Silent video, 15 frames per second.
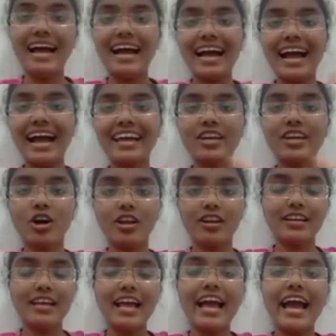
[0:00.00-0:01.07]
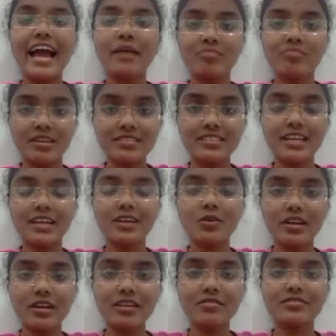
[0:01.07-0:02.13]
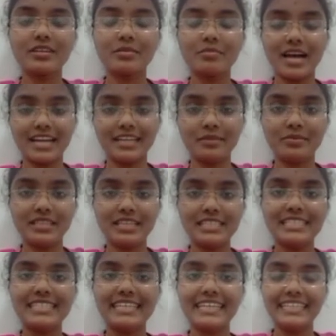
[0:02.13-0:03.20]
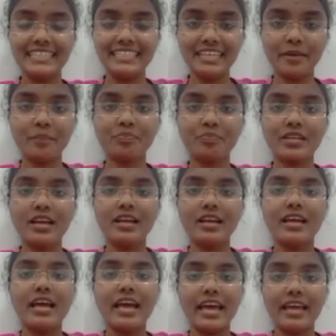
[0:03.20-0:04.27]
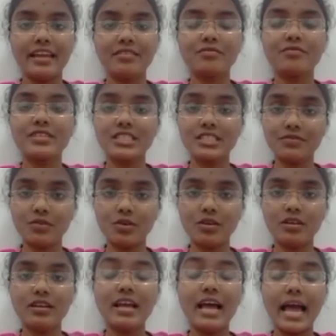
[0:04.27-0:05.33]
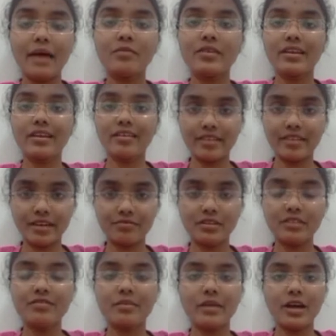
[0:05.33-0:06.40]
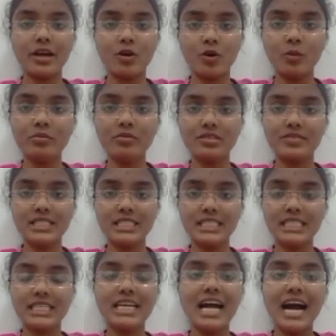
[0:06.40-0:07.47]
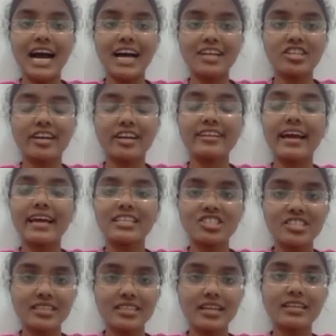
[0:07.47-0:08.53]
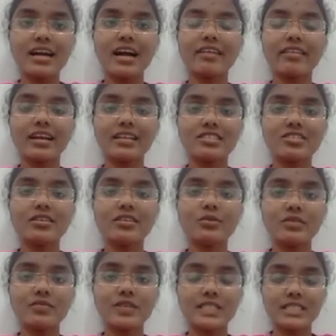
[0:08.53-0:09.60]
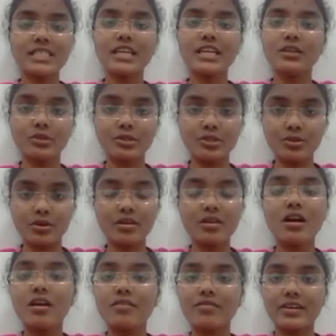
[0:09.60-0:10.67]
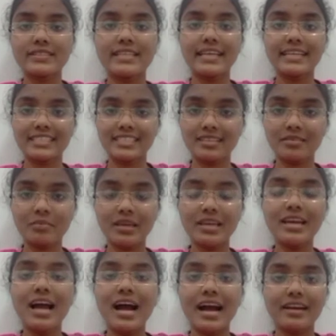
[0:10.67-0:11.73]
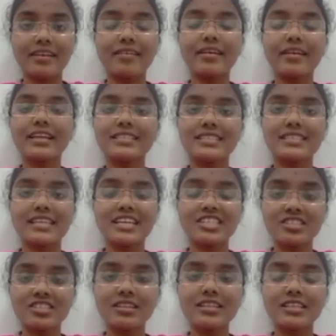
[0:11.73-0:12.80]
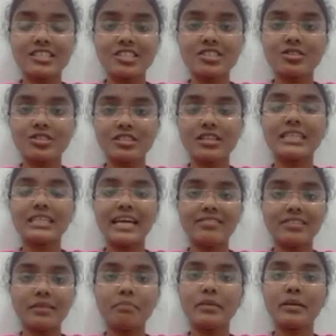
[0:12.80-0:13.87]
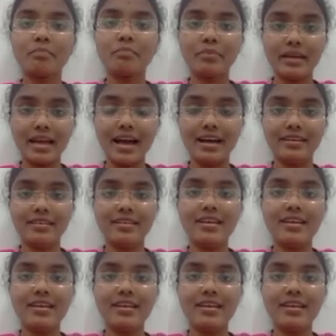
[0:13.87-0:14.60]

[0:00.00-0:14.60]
Hi all, I'm THERISSA from Andhra Pradesh, India. And first of all, I am very grateful for my home university, Acharya N.G. Ranga Agricultural University, Guntur, for selecting me under International Institutional Development Plan